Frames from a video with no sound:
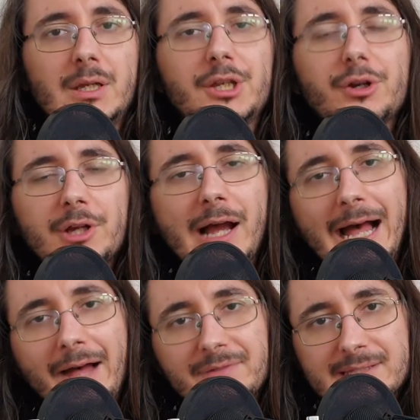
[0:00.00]
Here you
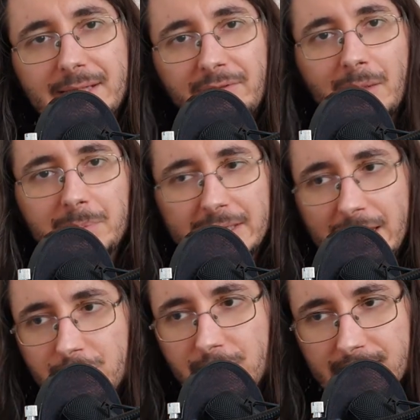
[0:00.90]
have seven
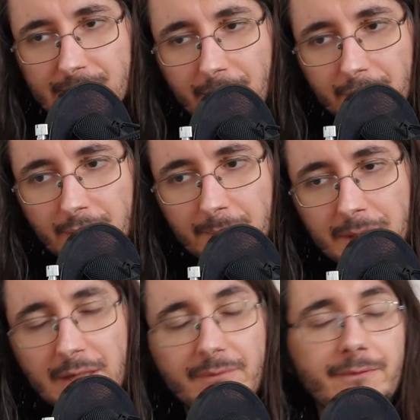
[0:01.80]
applications that are going
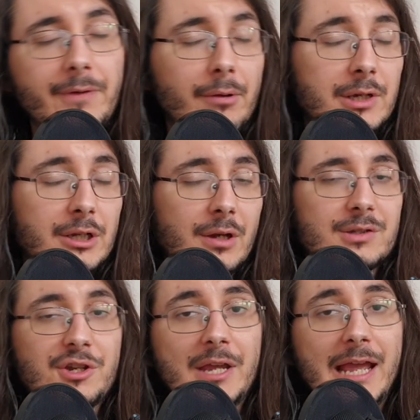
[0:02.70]
to be very
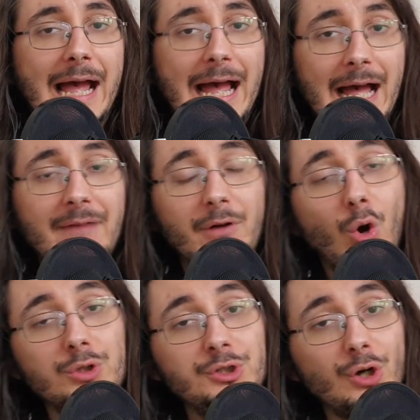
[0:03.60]
good to have
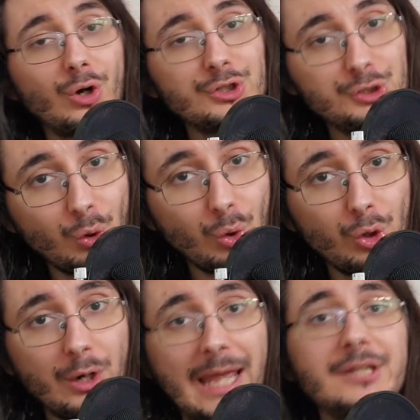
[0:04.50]
on
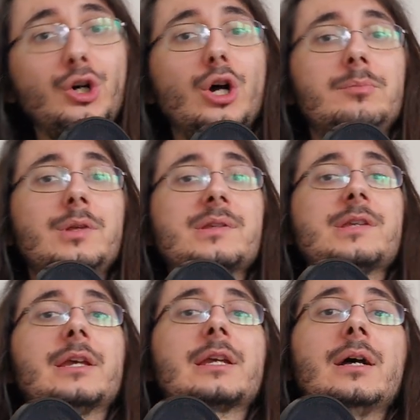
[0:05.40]
your AI
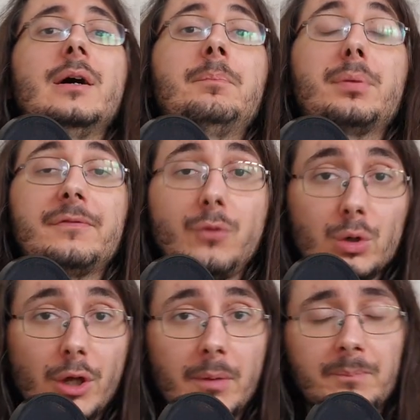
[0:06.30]
music uh,
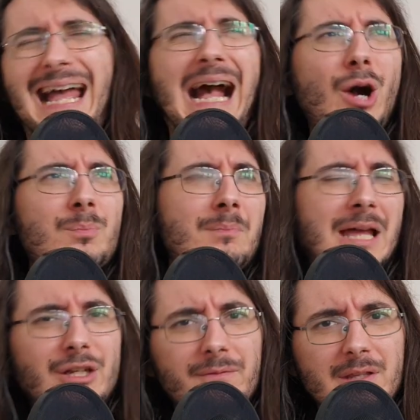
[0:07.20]
portfolio. How
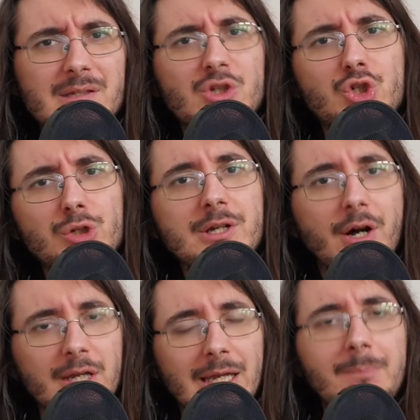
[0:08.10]
many of these should
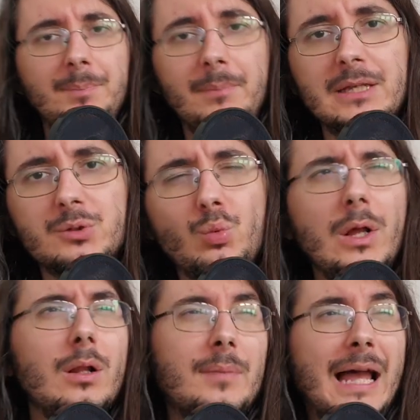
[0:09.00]
I implement?
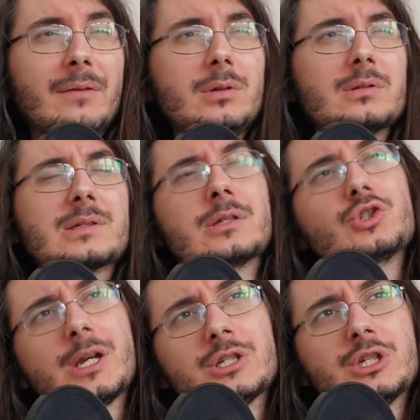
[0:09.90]
Well, I would
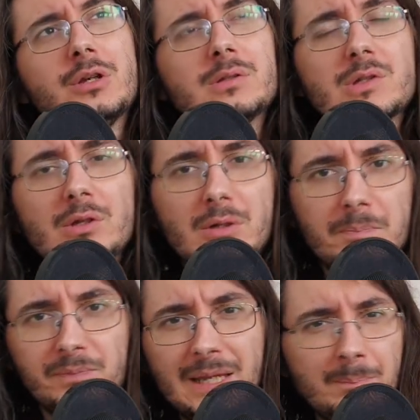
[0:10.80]
suggest you
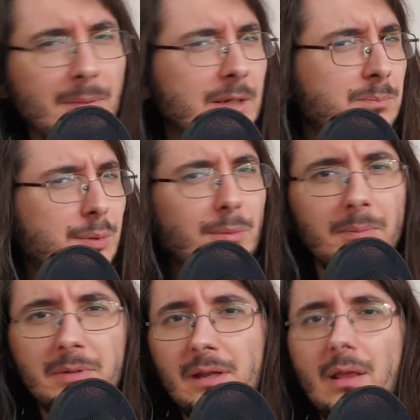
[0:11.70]
to implement
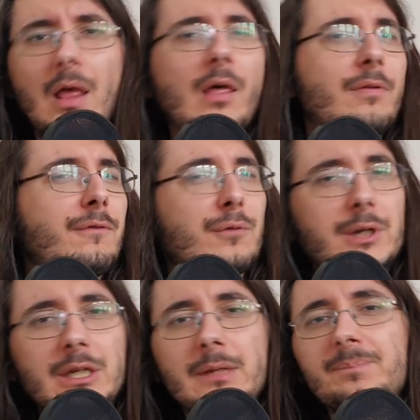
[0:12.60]
probably
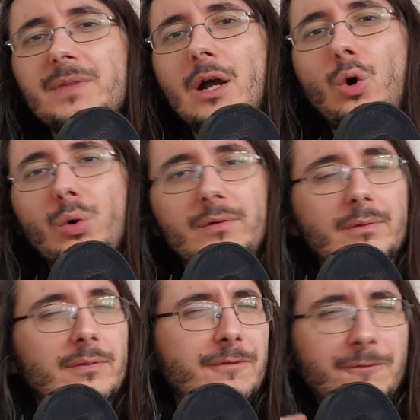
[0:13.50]
three
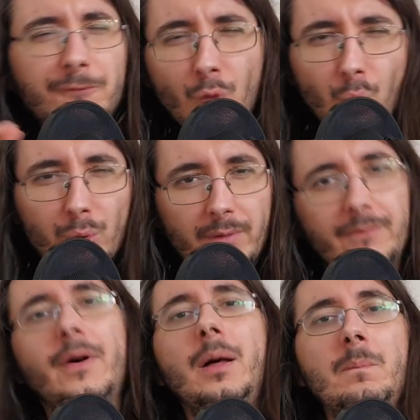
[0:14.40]
or four
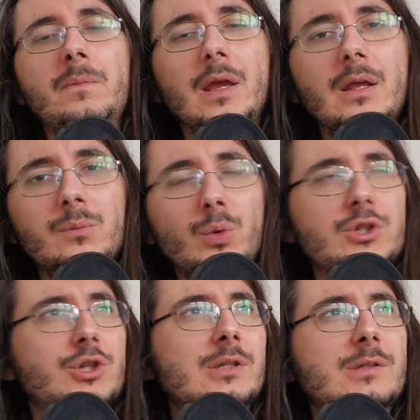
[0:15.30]
of them,
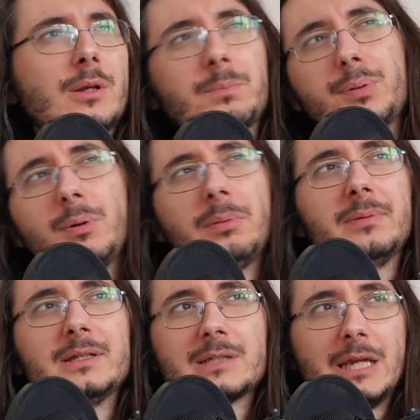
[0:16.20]
which is going to
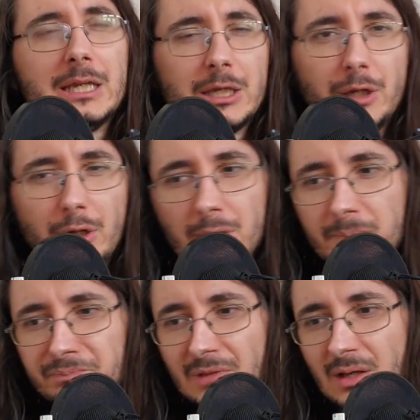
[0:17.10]
probably take
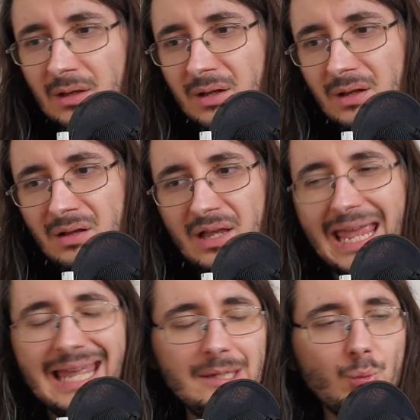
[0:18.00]
you uh,
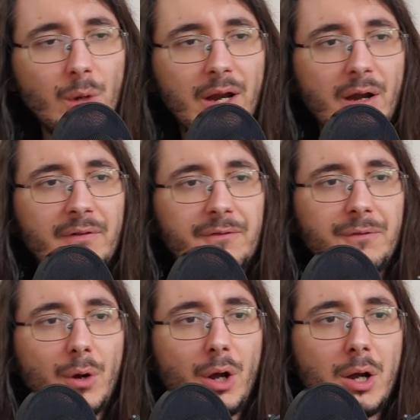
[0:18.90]
anywhere
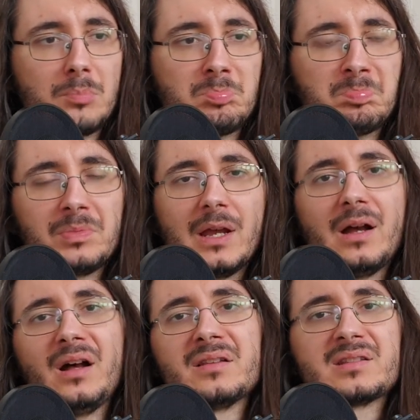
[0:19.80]
from
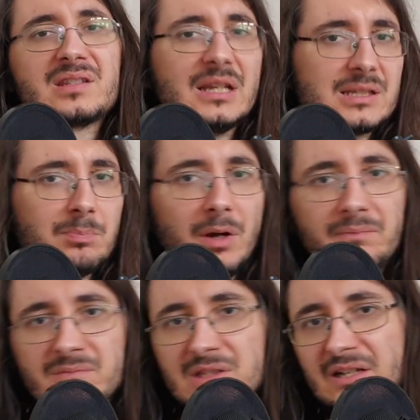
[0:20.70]
uh, six
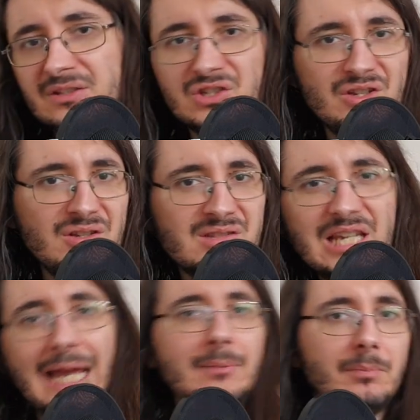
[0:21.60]
months, let's say
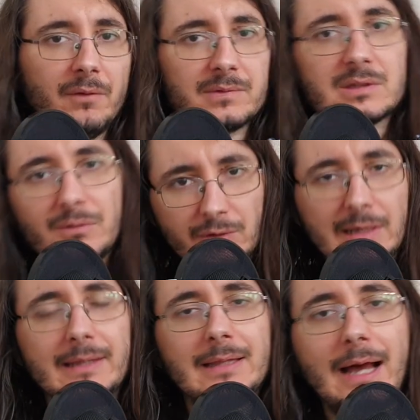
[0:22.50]
10 months,
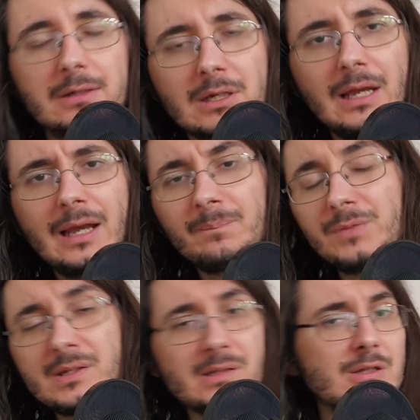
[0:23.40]
something like that.
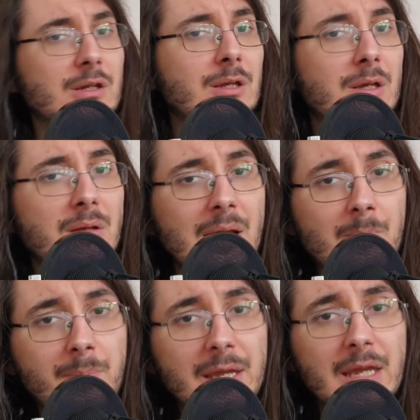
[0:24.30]
This is gonna
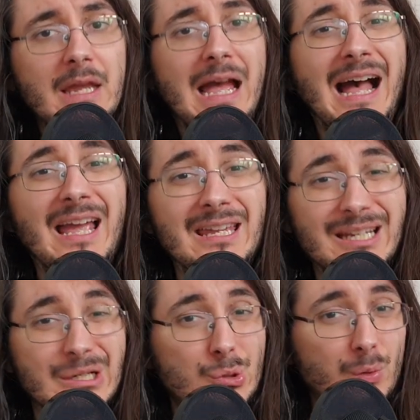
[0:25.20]
be a
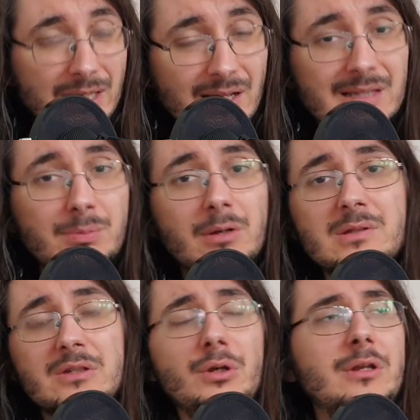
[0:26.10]
great experience.